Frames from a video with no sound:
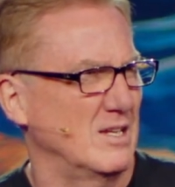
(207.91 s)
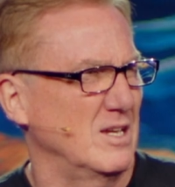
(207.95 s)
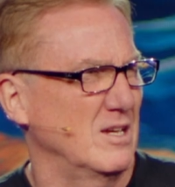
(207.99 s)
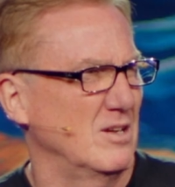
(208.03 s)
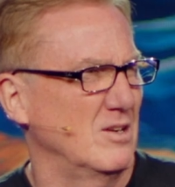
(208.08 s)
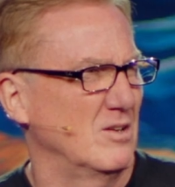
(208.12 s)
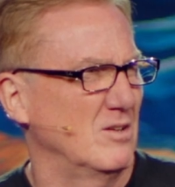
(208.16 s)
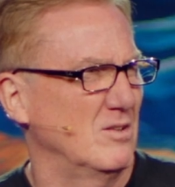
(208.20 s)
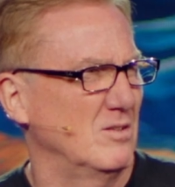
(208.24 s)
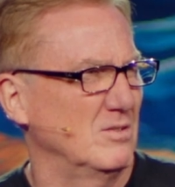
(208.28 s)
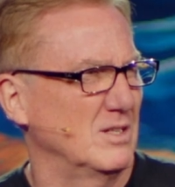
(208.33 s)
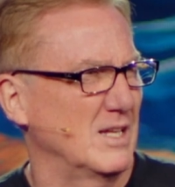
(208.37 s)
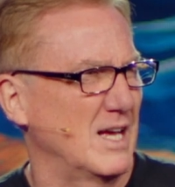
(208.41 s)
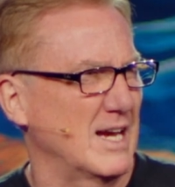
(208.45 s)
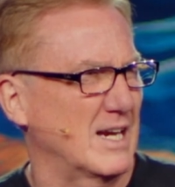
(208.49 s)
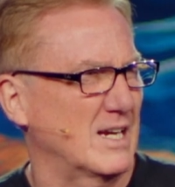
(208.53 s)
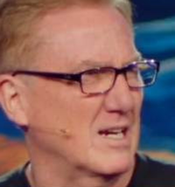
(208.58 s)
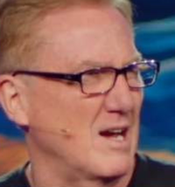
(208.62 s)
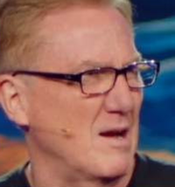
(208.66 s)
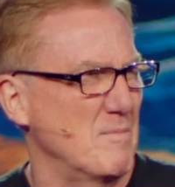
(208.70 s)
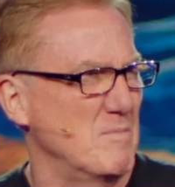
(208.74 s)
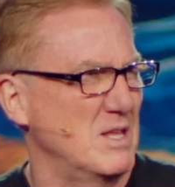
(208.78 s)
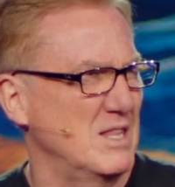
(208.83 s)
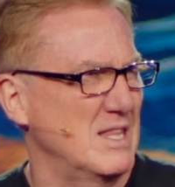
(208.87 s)
You know, like,
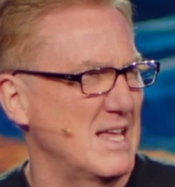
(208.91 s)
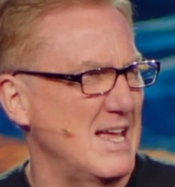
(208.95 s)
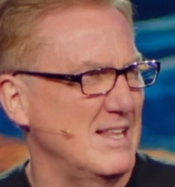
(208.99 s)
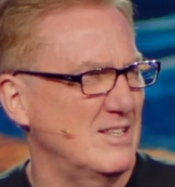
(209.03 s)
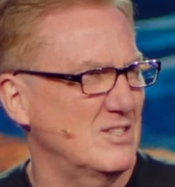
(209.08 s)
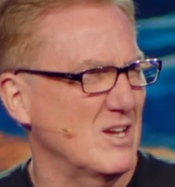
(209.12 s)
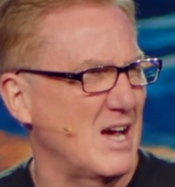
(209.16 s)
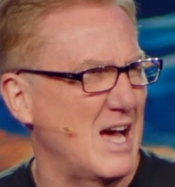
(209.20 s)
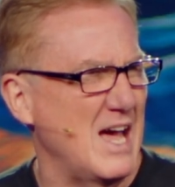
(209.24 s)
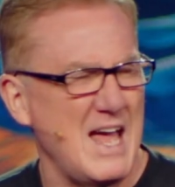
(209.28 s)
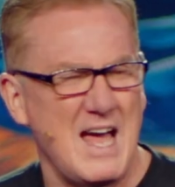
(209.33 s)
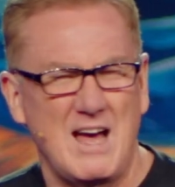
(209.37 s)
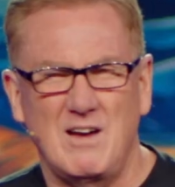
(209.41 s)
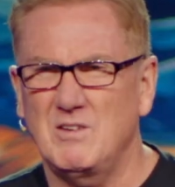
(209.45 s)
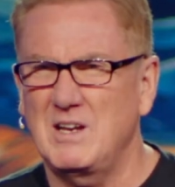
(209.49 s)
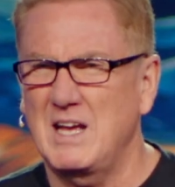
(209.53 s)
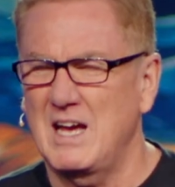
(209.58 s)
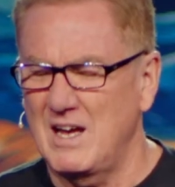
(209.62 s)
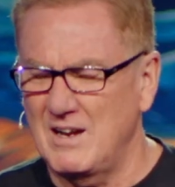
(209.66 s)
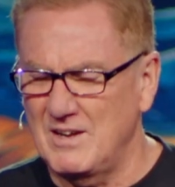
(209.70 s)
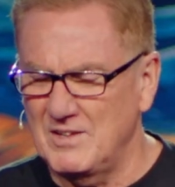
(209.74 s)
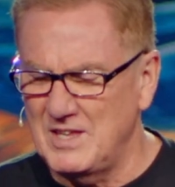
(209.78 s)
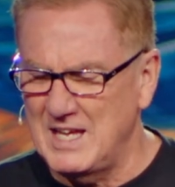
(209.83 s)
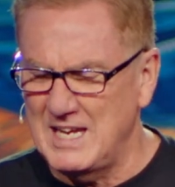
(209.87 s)
I mean, that how
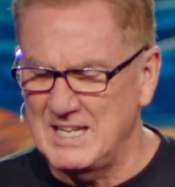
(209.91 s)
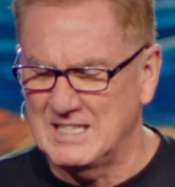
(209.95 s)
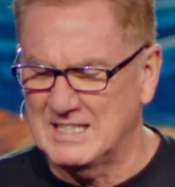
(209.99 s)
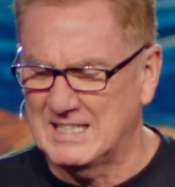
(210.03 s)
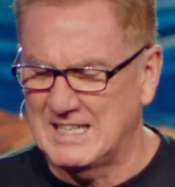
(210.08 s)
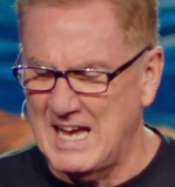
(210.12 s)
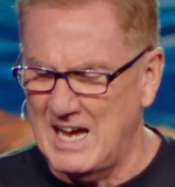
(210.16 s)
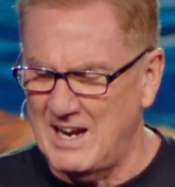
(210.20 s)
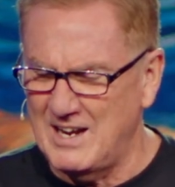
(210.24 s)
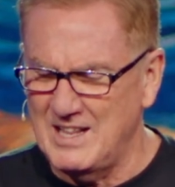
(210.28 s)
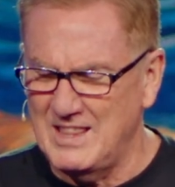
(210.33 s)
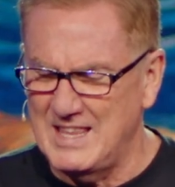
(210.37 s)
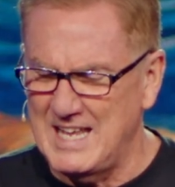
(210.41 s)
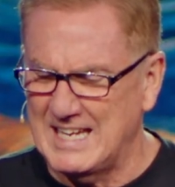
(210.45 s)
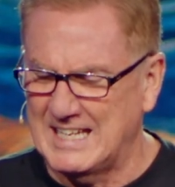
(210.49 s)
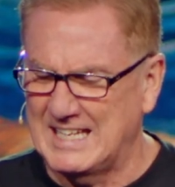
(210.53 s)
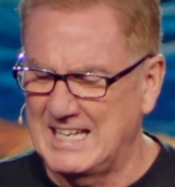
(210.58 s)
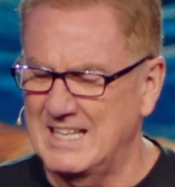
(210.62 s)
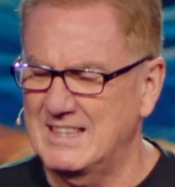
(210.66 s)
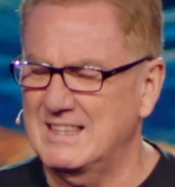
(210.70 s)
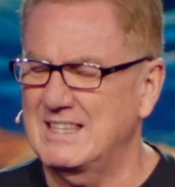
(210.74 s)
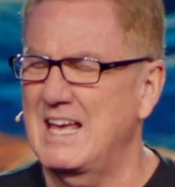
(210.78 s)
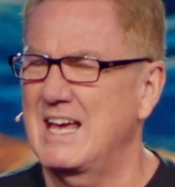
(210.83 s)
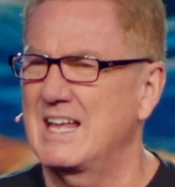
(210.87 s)
do they
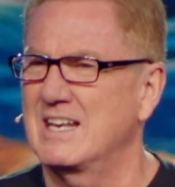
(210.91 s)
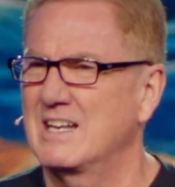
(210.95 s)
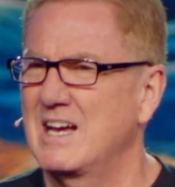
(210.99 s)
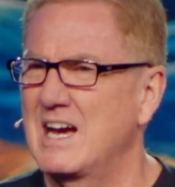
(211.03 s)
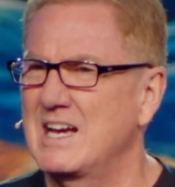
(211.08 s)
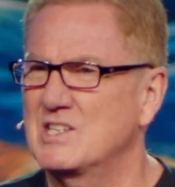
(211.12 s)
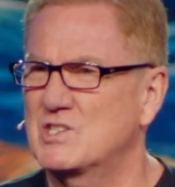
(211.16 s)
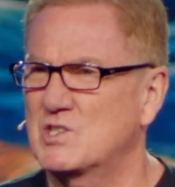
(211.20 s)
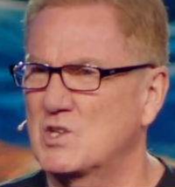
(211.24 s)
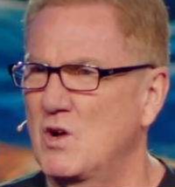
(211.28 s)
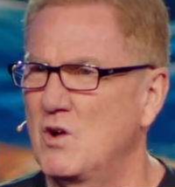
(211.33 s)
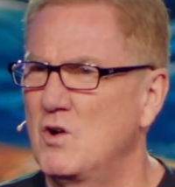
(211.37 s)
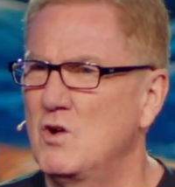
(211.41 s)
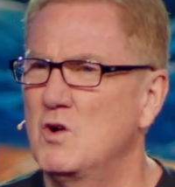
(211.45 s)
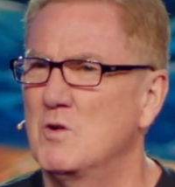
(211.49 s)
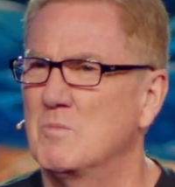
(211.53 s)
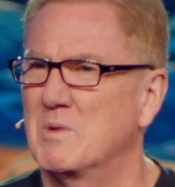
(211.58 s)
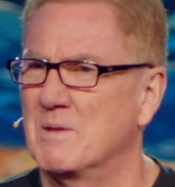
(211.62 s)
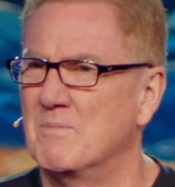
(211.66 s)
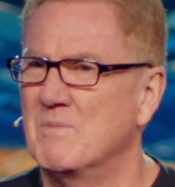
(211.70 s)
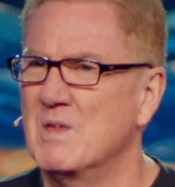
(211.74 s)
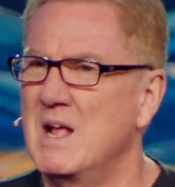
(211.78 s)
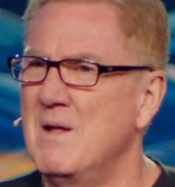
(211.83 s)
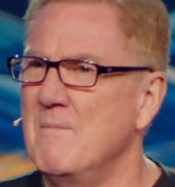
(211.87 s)
get that nice home?
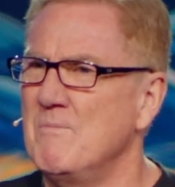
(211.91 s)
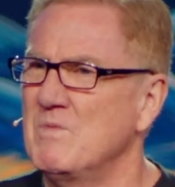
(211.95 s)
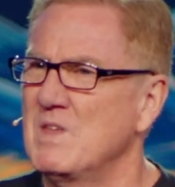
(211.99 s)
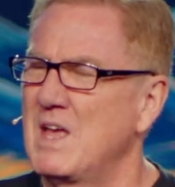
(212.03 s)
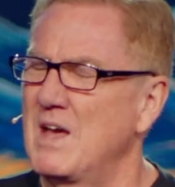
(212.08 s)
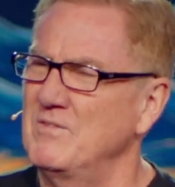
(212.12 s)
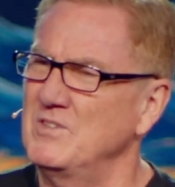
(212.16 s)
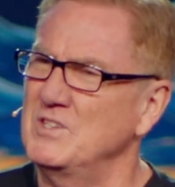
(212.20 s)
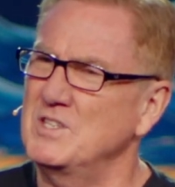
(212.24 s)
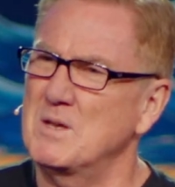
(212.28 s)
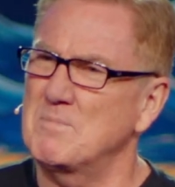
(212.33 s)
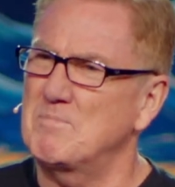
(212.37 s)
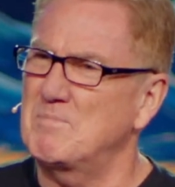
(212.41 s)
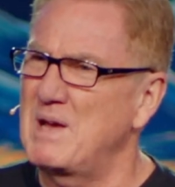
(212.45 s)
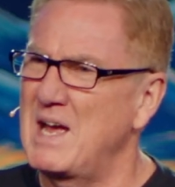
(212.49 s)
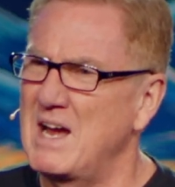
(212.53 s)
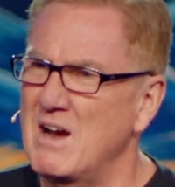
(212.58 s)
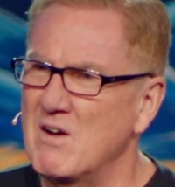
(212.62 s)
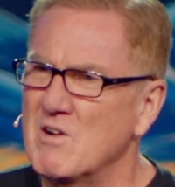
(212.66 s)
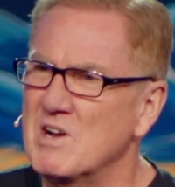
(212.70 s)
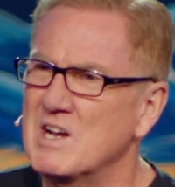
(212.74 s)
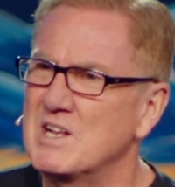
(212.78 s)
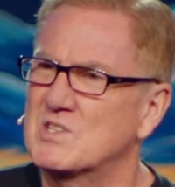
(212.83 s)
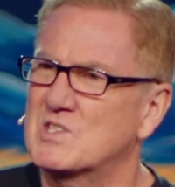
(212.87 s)
And then the
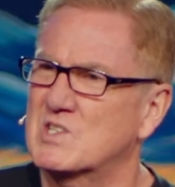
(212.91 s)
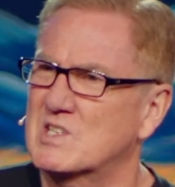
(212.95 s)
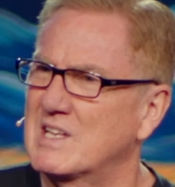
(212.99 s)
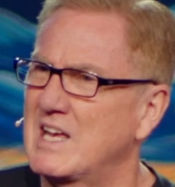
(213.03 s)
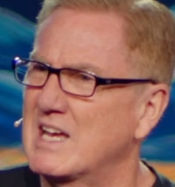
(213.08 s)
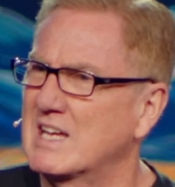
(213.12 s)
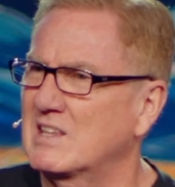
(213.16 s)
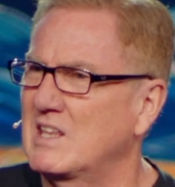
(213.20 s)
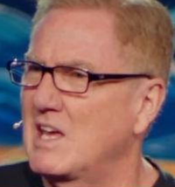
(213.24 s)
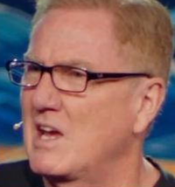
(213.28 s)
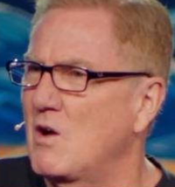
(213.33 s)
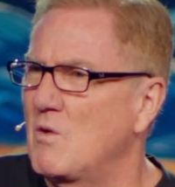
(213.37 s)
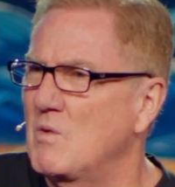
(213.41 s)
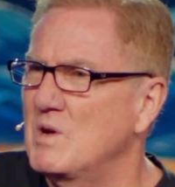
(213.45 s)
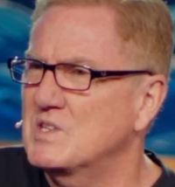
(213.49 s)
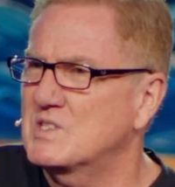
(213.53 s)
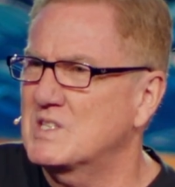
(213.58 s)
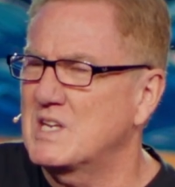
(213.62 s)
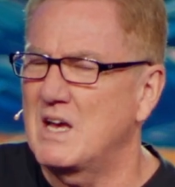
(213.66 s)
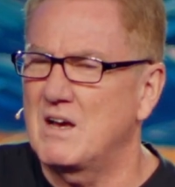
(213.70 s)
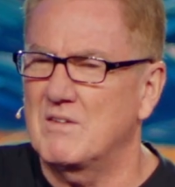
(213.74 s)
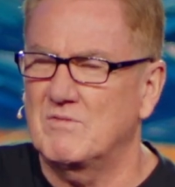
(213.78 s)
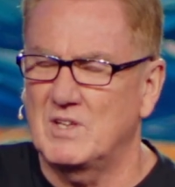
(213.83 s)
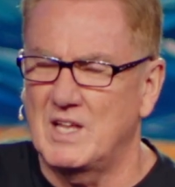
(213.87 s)
parents, like, they always
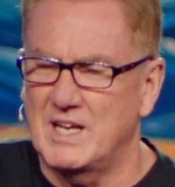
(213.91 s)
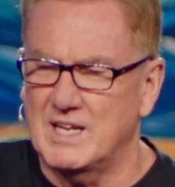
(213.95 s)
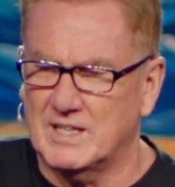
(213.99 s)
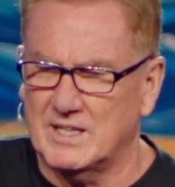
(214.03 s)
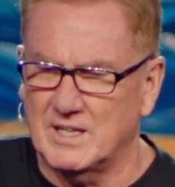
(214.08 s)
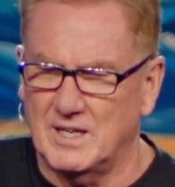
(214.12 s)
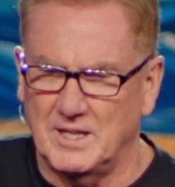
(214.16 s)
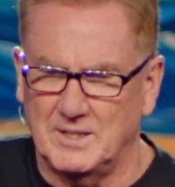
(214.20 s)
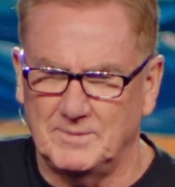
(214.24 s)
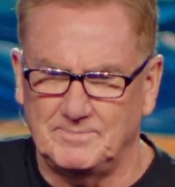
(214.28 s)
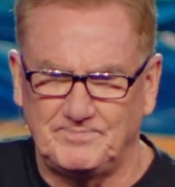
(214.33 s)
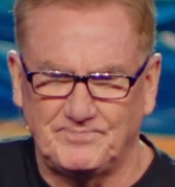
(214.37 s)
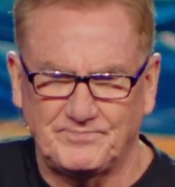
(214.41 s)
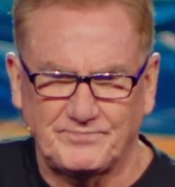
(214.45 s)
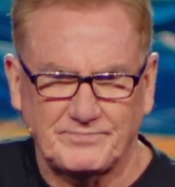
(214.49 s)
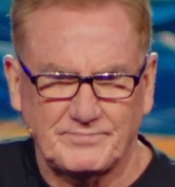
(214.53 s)
have like a